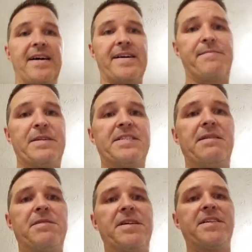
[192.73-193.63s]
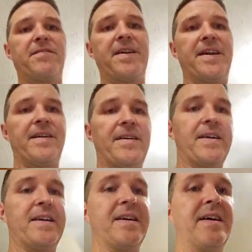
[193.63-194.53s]
I got my steam cleaner right here.
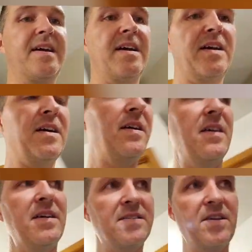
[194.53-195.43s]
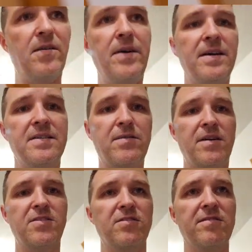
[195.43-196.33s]
So let's go
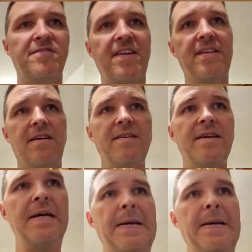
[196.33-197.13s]
ahead and turn the fan on.